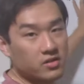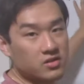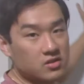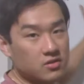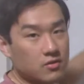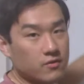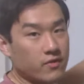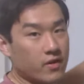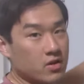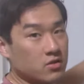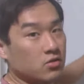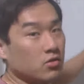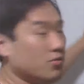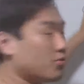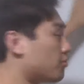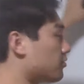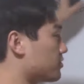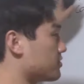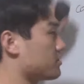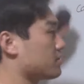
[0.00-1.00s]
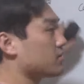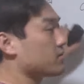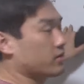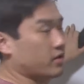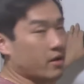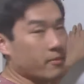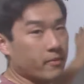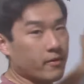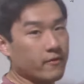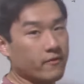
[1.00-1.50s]
single final, or
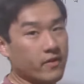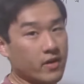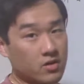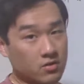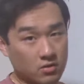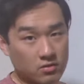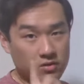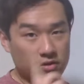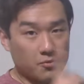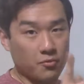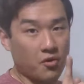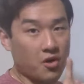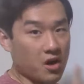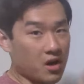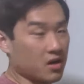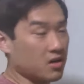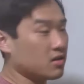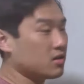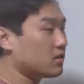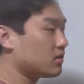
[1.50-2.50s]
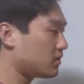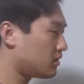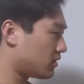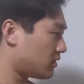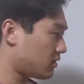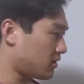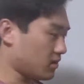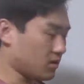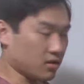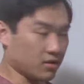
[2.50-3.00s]
compound final, only one
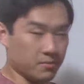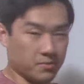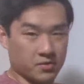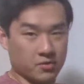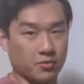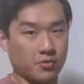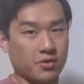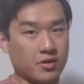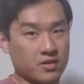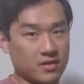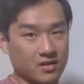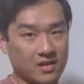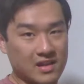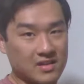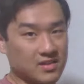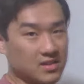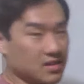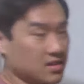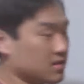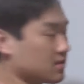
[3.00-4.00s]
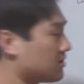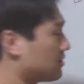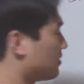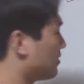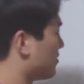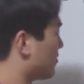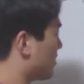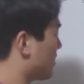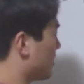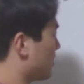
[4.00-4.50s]
per word, and that's it.
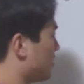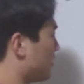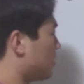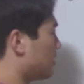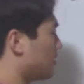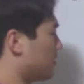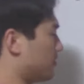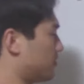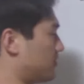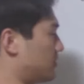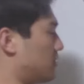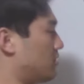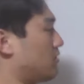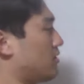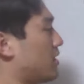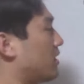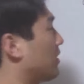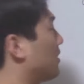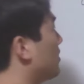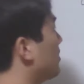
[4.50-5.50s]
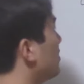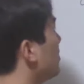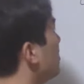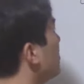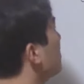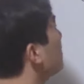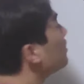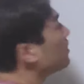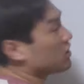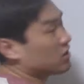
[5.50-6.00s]
Okay, there's no like
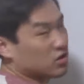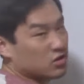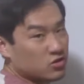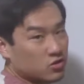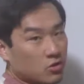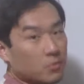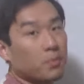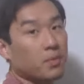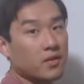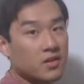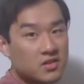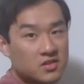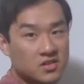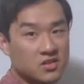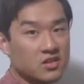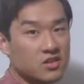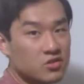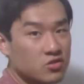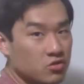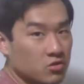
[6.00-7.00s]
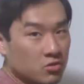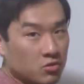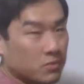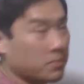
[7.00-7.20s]
initial or